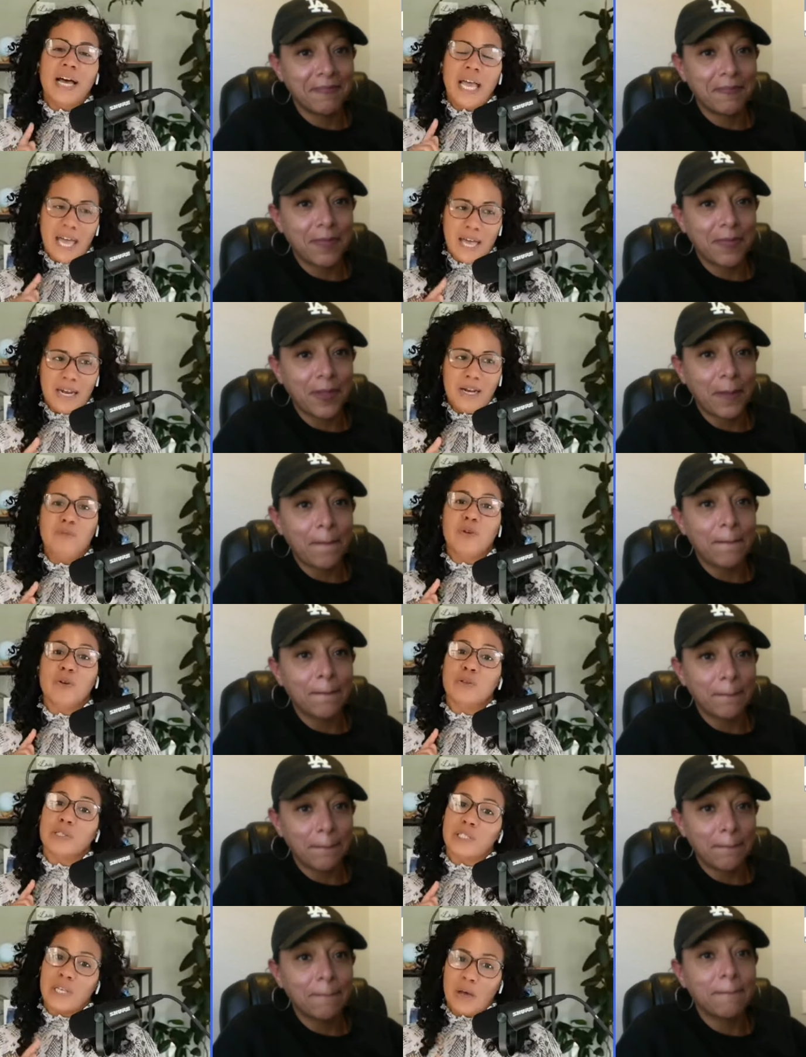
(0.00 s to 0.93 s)
Speaker 1: ahead of
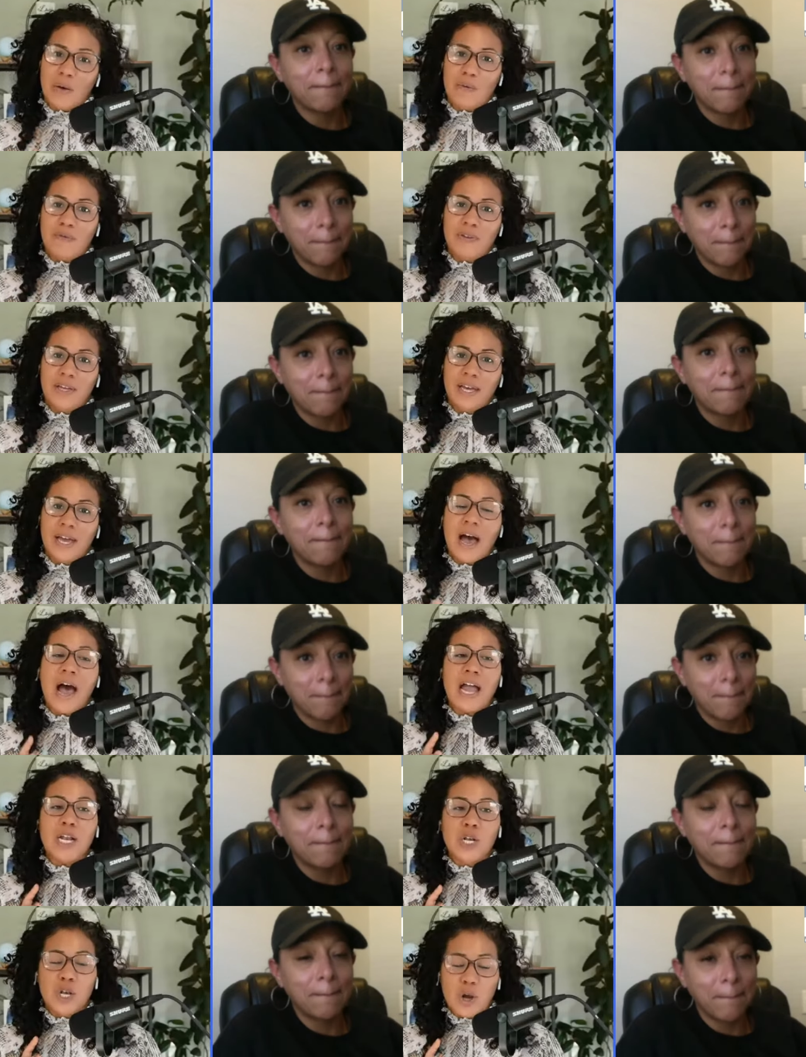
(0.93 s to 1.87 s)
yourself.
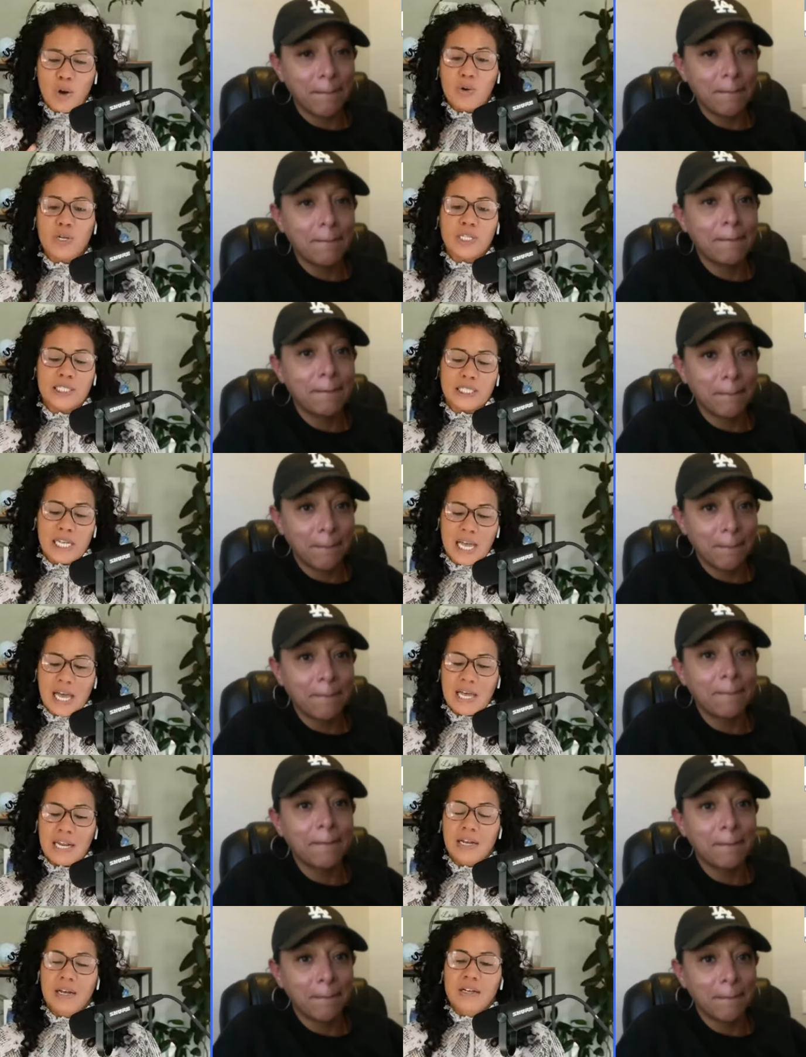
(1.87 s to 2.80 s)
Mm-hmm. I noticed
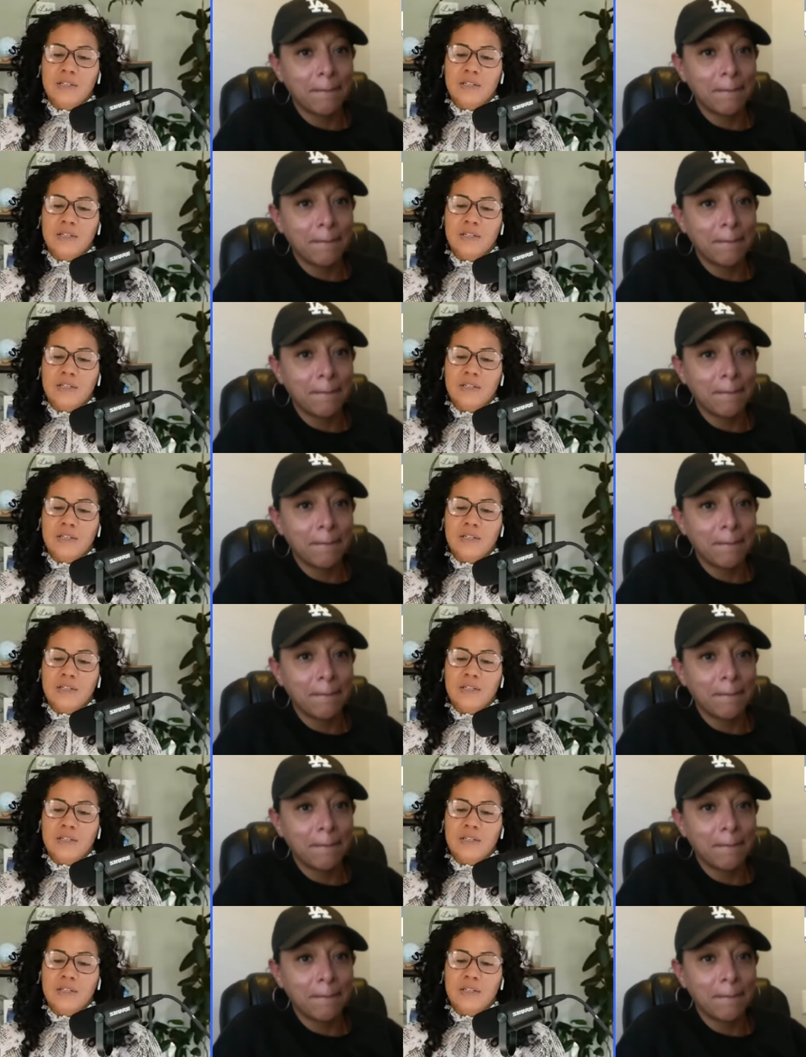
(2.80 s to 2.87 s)
that.